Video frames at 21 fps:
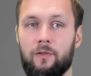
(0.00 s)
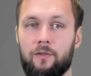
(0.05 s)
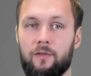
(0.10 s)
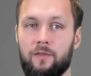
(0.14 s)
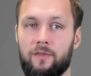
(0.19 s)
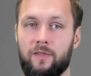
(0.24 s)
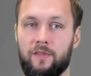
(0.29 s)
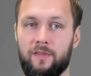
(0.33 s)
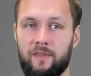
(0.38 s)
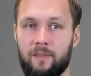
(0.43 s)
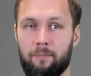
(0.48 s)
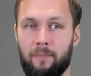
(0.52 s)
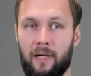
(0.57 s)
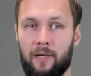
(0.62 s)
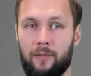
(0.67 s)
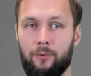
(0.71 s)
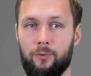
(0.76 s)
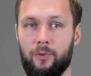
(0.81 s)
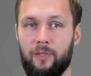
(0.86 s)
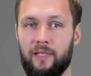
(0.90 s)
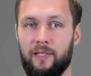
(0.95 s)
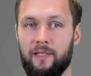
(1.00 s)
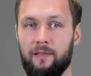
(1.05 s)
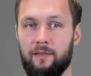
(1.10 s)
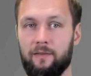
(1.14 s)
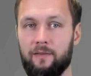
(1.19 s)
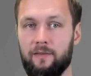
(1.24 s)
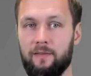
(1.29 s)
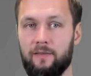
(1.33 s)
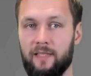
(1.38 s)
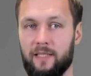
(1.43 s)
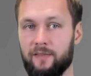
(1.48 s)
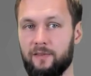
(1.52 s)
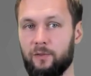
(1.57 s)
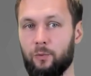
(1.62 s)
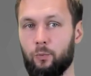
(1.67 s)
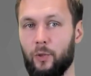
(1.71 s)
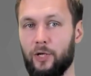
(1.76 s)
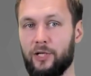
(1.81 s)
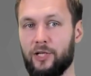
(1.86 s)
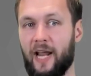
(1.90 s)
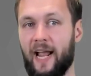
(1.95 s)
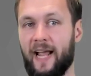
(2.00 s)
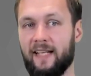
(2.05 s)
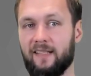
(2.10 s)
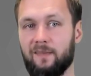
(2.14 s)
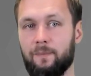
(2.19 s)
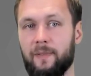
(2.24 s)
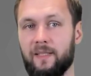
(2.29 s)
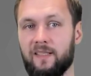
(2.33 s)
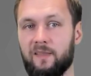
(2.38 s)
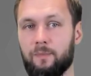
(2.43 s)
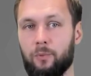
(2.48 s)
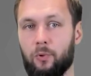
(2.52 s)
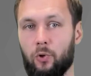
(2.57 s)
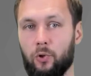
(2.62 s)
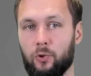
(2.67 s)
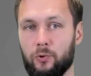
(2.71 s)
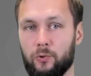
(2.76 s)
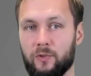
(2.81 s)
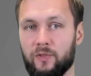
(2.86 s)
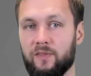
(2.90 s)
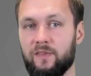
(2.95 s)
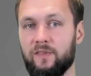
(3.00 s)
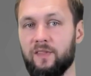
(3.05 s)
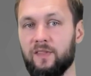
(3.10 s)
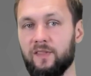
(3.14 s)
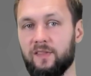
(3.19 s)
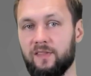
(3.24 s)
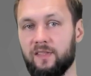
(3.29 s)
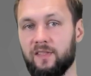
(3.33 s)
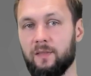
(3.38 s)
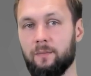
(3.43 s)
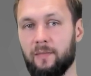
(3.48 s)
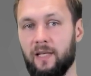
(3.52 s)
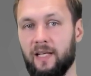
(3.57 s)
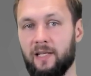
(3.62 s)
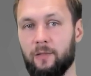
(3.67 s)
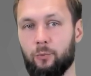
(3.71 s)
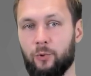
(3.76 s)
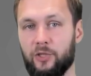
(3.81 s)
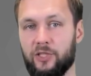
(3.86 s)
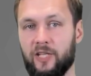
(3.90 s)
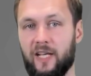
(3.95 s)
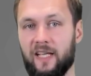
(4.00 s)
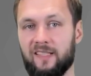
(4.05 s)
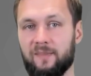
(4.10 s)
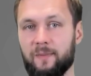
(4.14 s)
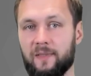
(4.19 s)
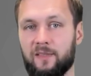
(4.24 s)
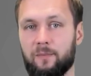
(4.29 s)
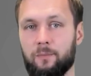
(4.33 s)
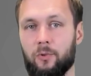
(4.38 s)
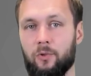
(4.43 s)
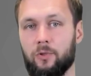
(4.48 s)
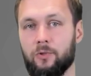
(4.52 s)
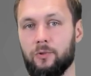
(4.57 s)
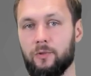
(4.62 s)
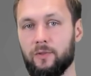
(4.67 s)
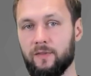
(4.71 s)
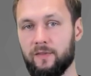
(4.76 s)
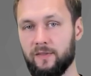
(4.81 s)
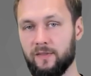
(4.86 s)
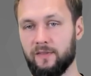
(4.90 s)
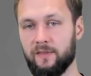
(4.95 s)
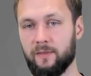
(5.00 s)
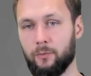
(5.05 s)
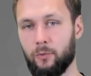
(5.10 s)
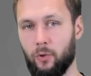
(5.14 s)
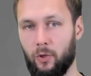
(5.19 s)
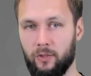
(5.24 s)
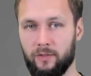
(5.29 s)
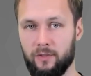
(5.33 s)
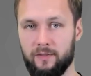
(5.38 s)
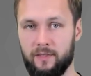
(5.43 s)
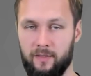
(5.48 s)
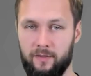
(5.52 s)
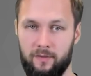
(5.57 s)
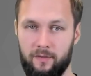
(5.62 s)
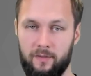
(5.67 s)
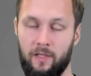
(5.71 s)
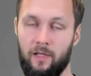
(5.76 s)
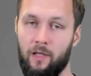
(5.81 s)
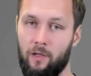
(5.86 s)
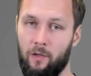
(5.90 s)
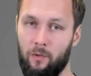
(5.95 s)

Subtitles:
The system boundary tells you which aspects belong to the system and which aspects belong to the system context.